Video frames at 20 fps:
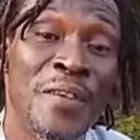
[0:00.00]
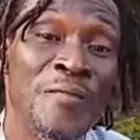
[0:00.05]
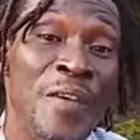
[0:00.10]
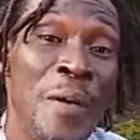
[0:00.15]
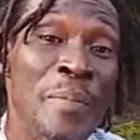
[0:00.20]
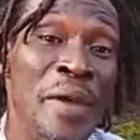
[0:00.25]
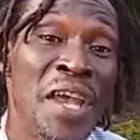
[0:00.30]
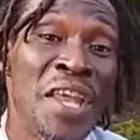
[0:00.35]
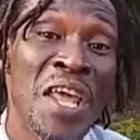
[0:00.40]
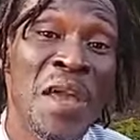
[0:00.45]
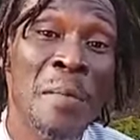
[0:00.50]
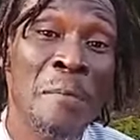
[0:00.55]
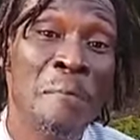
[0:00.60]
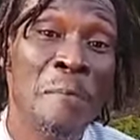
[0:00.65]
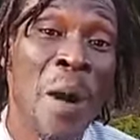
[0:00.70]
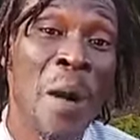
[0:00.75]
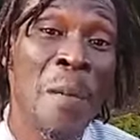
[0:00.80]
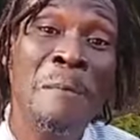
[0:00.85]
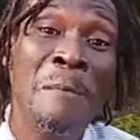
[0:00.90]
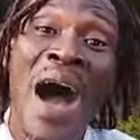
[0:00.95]
for beginning, to
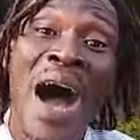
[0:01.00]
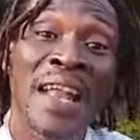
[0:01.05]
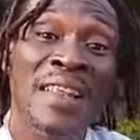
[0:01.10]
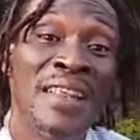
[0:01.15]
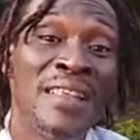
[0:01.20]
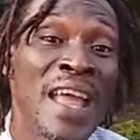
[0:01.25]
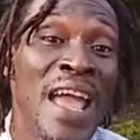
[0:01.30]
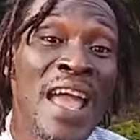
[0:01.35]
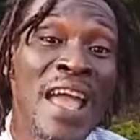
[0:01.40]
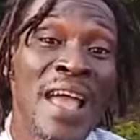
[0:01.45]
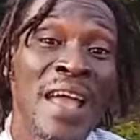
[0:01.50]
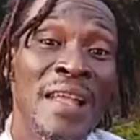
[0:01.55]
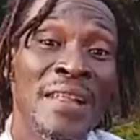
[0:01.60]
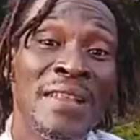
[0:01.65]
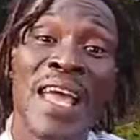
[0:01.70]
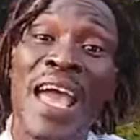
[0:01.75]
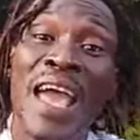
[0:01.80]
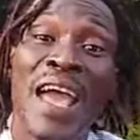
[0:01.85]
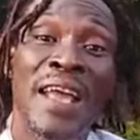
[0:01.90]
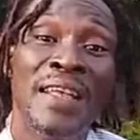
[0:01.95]
bombard the,
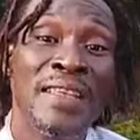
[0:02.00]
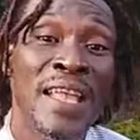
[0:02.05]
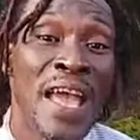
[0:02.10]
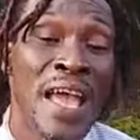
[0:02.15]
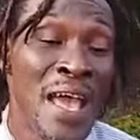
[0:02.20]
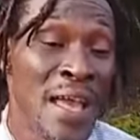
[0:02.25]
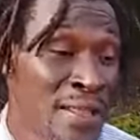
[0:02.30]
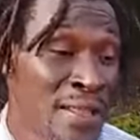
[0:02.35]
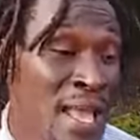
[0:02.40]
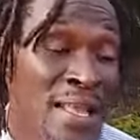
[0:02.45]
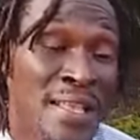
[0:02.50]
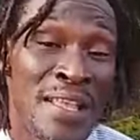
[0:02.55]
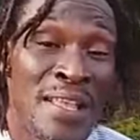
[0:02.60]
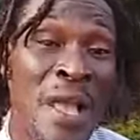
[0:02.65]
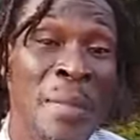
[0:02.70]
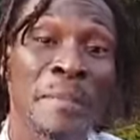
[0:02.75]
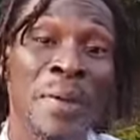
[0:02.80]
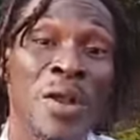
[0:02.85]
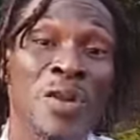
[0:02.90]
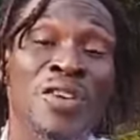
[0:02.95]
the, the, the,
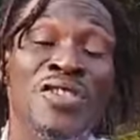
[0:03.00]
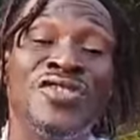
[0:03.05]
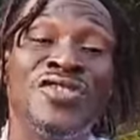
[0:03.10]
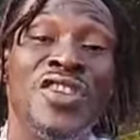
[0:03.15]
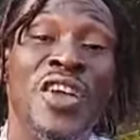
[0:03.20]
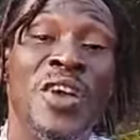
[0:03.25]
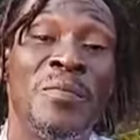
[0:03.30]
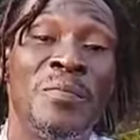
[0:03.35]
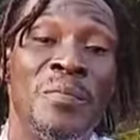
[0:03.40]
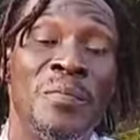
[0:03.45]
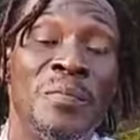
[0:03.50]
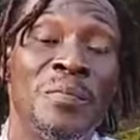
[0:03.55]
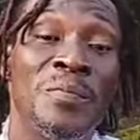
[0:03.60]
the buildings them.